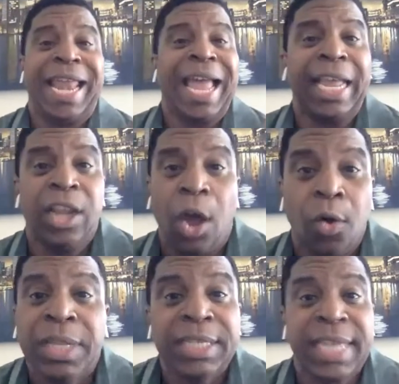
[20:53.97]
And I can
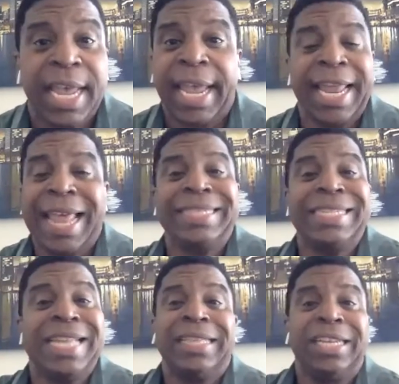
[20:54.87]
only say it has
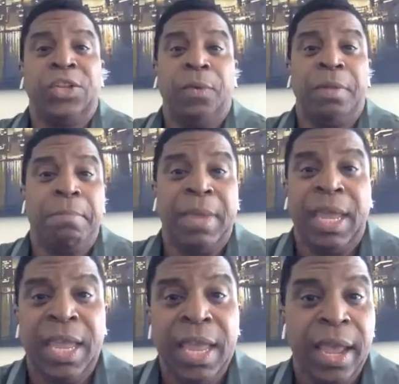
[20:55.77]
nothing to do with
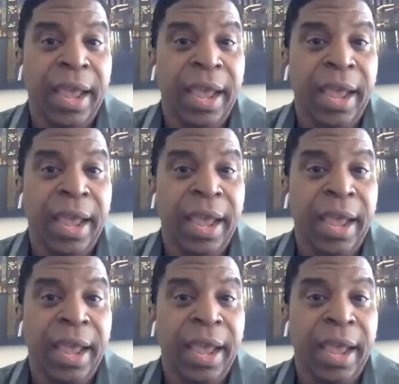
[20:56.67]
me.